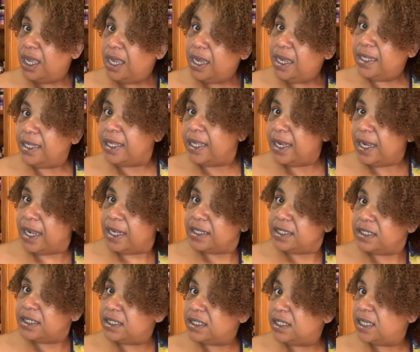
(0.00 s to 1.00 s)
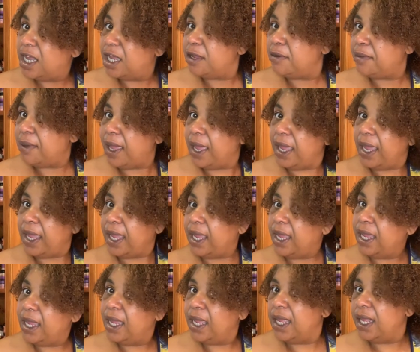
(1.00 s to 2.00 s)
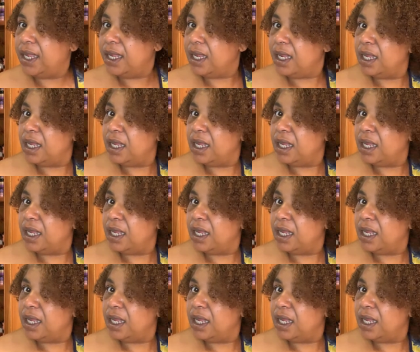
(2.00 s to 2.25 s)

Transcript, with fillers: and then I just take my hand